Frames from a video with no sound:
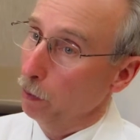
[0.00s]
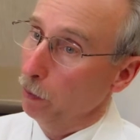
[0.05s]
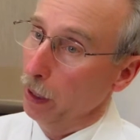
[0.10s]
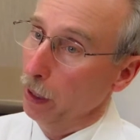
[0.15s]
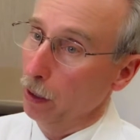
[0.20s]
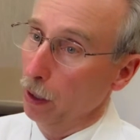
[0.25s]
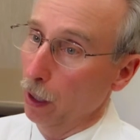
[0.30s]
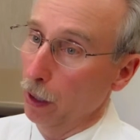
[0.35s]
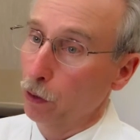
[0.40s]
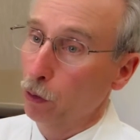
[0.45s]
be
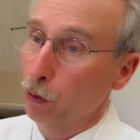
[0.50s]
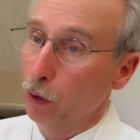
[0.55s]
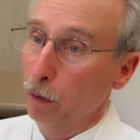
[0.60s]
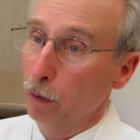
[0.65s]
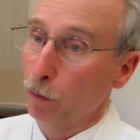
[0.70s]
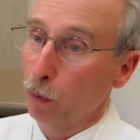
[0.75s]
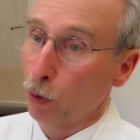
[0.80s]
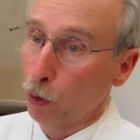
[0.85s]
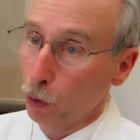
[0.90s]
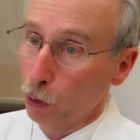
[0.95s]
done to
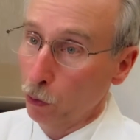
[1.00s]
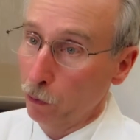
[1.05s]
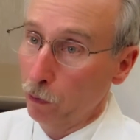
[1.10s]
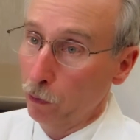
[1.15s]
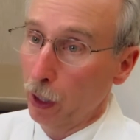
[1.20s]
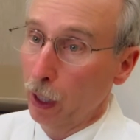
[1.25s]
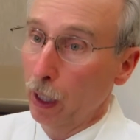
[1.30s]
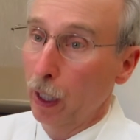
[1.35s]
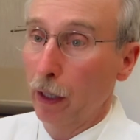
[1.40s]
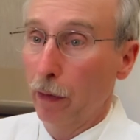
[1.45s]
improve
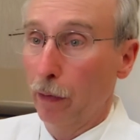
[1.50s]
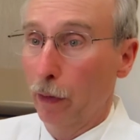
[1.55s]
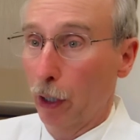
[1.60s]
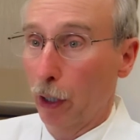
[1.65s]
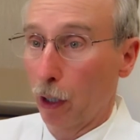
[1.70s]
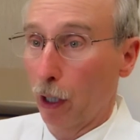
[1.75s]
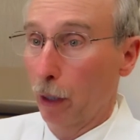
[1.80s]
their